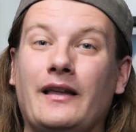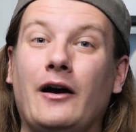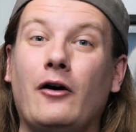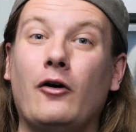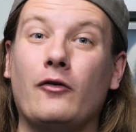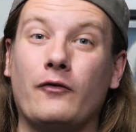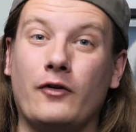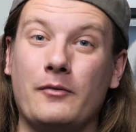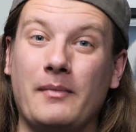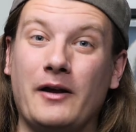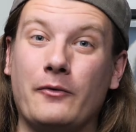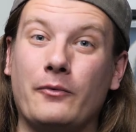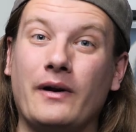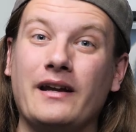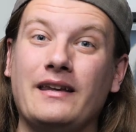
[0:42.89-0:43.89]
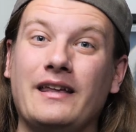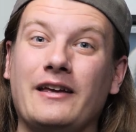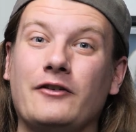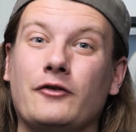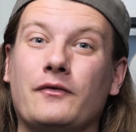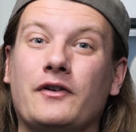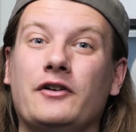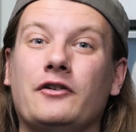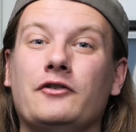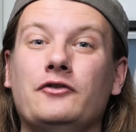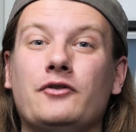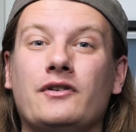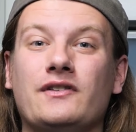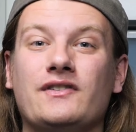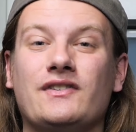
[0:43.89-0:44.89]
Now, over in my right hand over here,
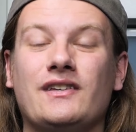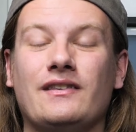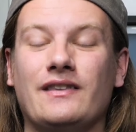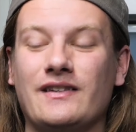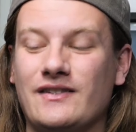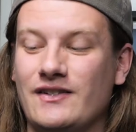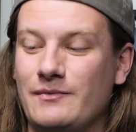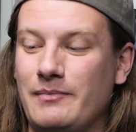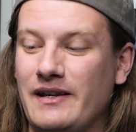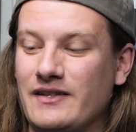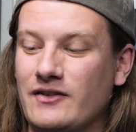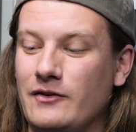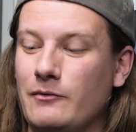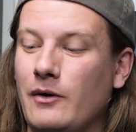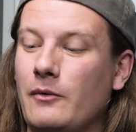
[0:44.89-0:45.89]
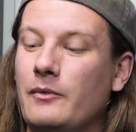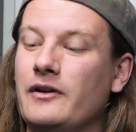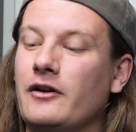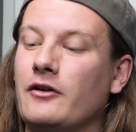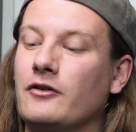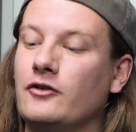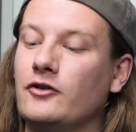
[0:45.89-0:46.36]
you can see this is basically what we are